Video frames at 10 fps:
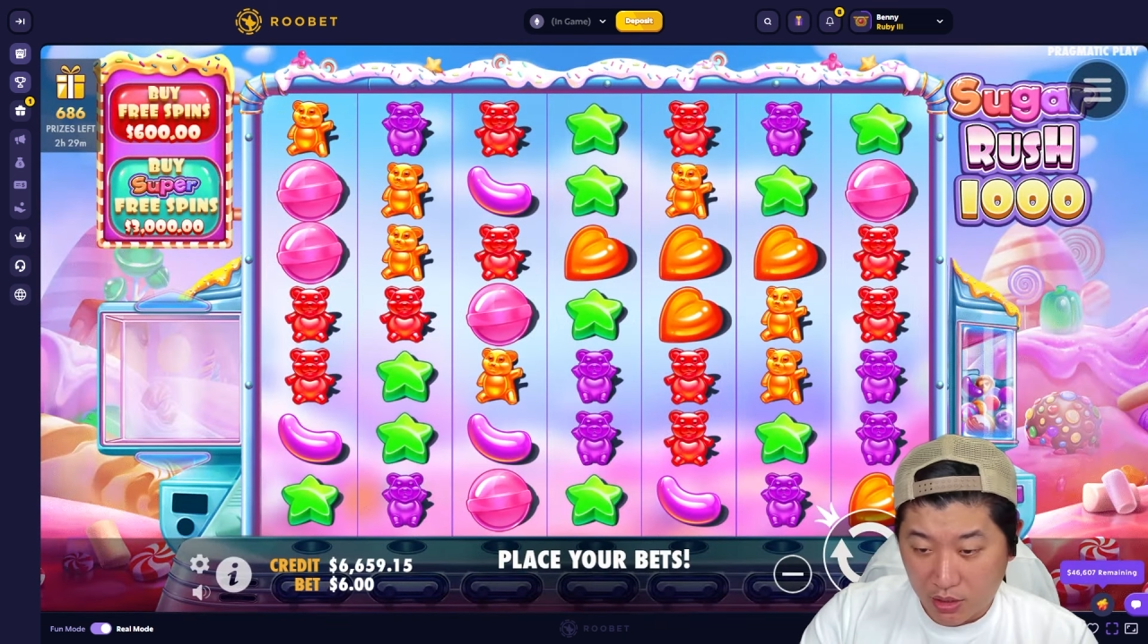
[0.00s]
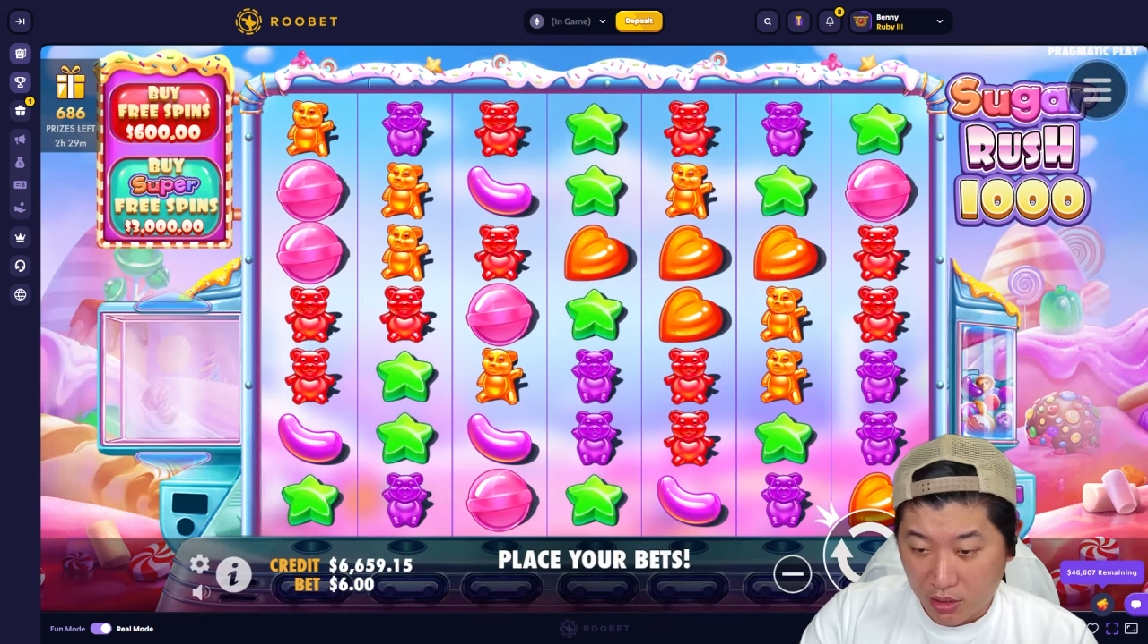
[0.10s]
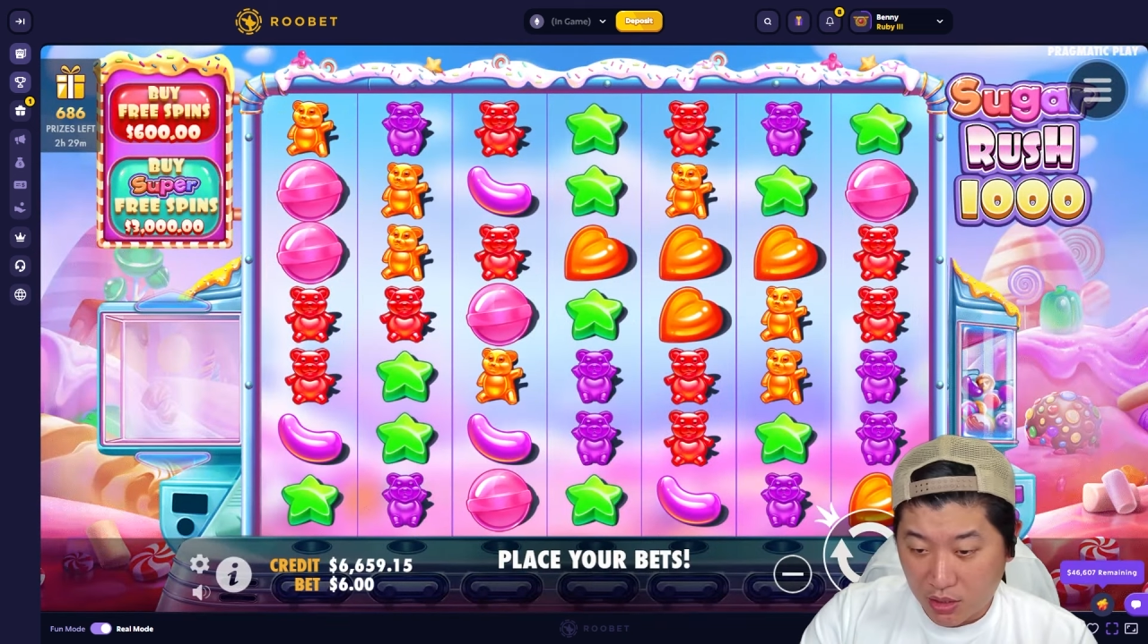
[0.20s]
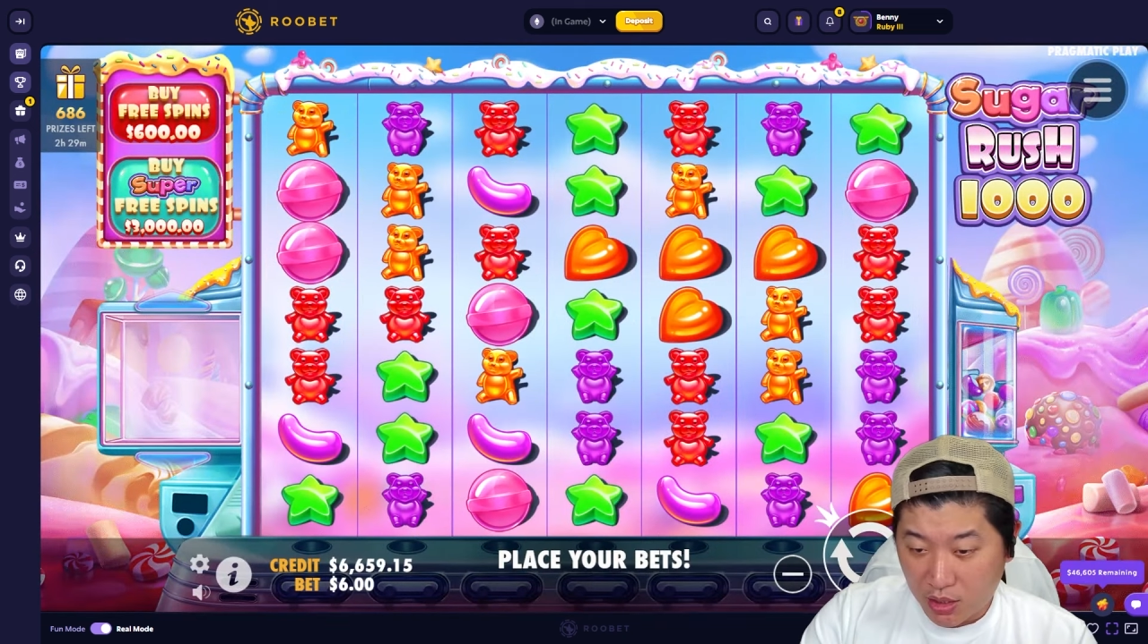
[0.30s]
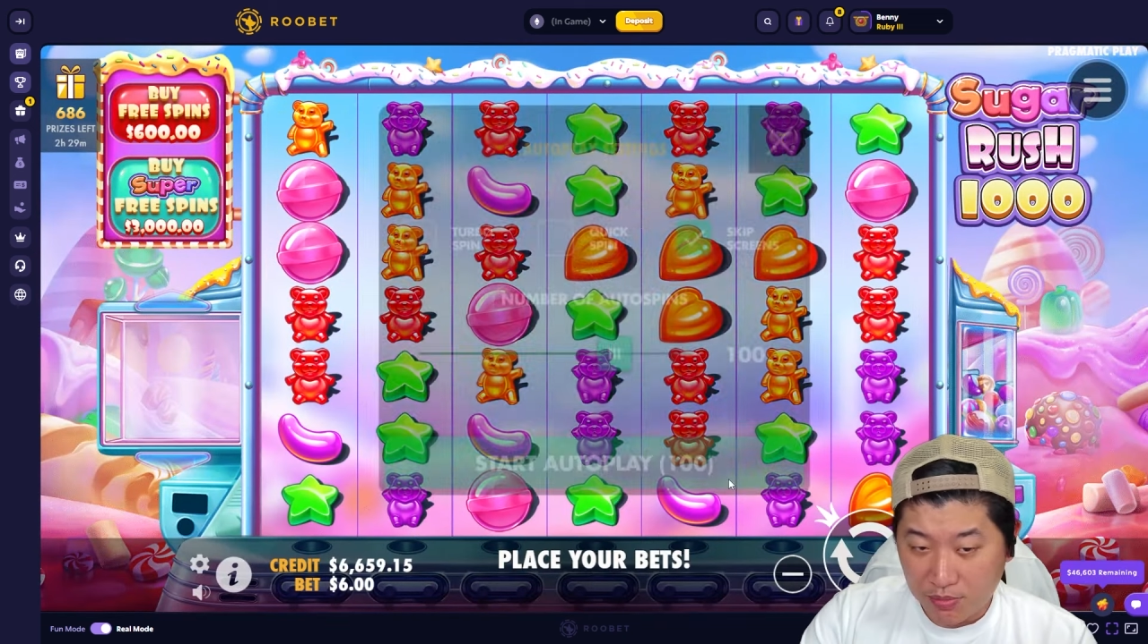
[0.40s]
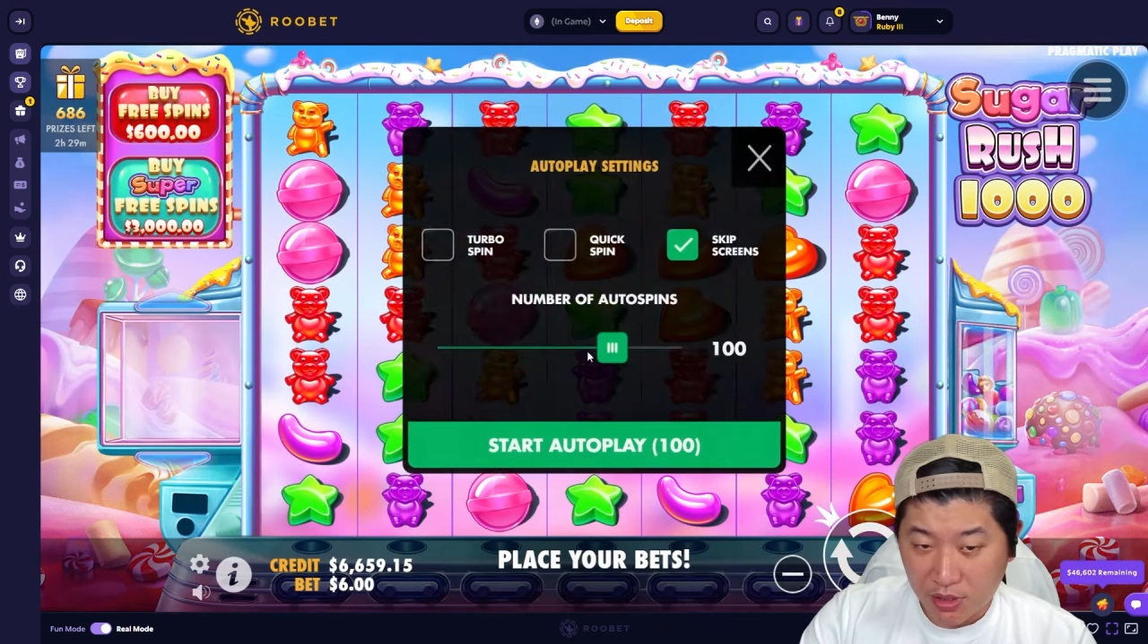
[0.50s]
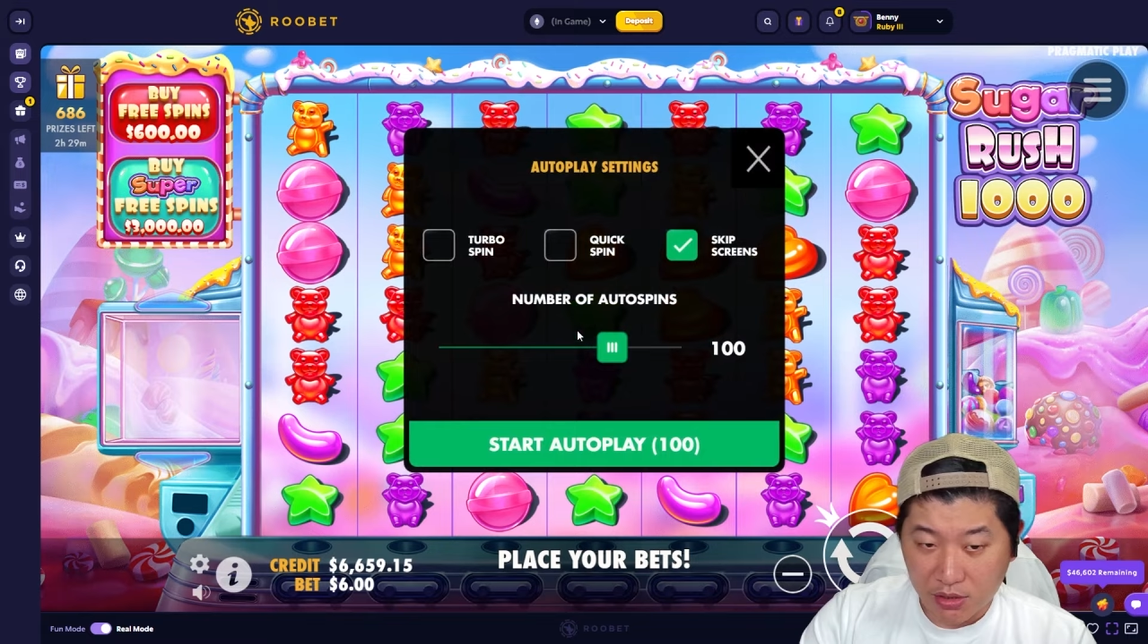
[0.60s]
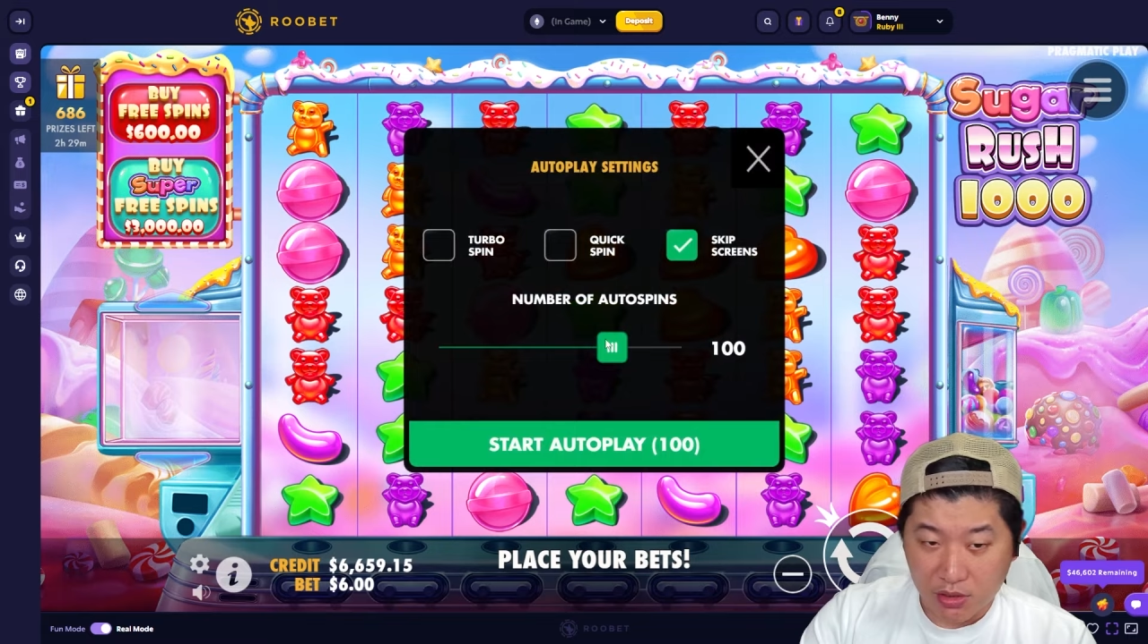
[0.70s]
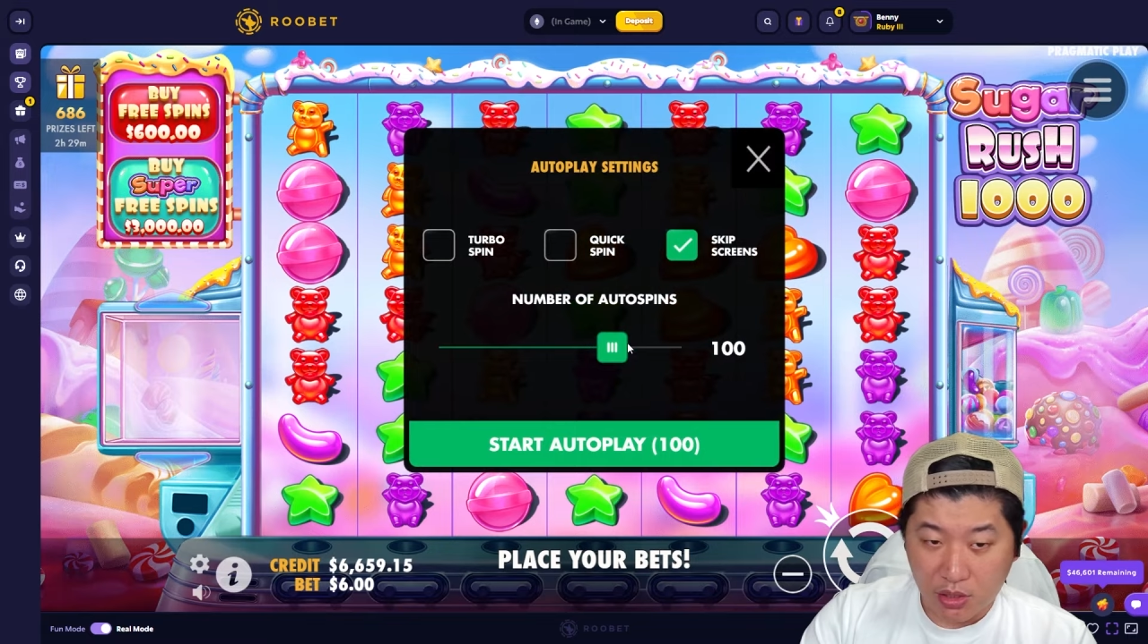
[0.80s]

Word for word: It keeps us